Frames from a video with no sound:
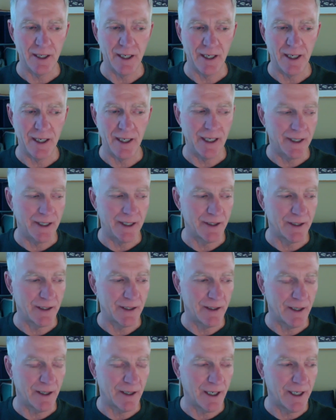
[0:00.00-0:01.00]
and
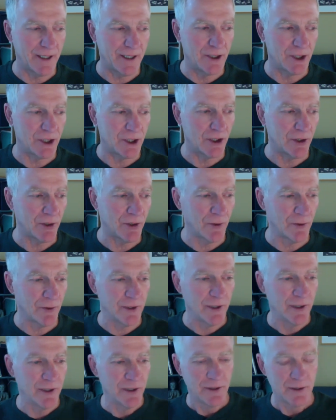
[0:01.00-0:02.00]
I
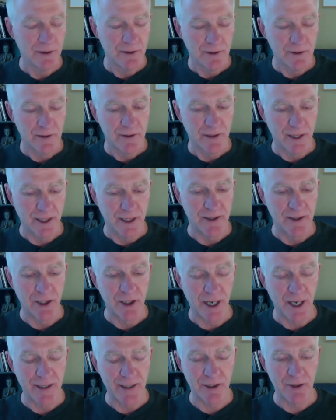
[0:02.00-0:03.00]
showed and
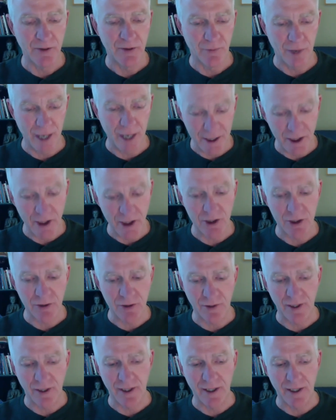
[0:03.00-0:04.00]
talked to
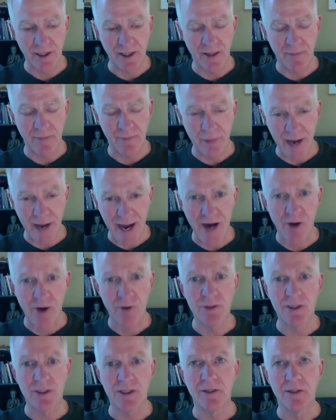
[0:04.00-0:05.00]
Rajashri
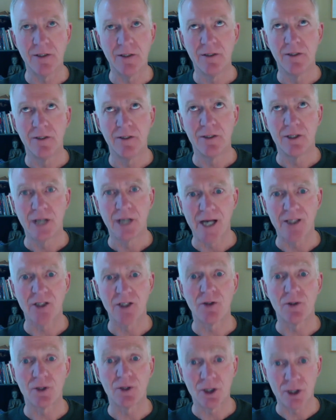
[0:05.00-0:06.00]
about
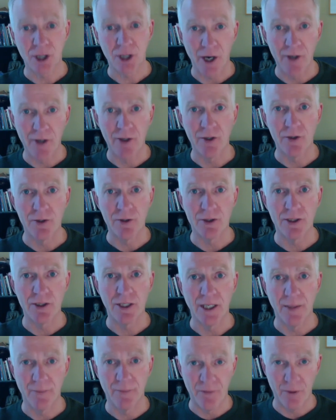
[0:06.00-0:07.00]
Dr. Sarno's
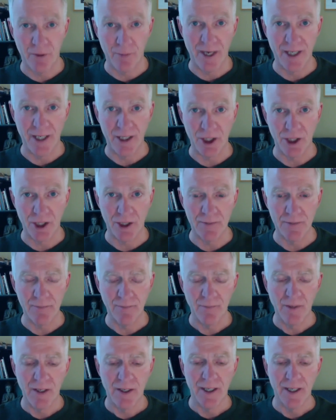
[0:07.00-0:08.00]
information,
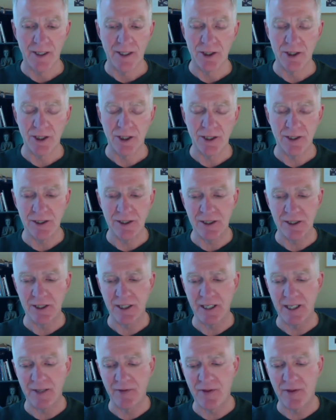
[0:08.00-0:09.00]
and she
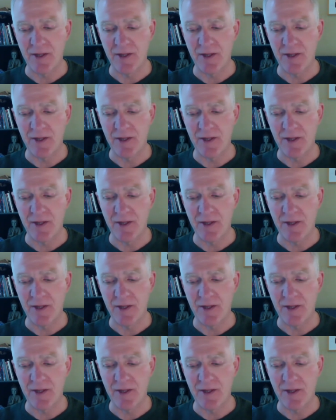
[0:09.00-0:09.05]
said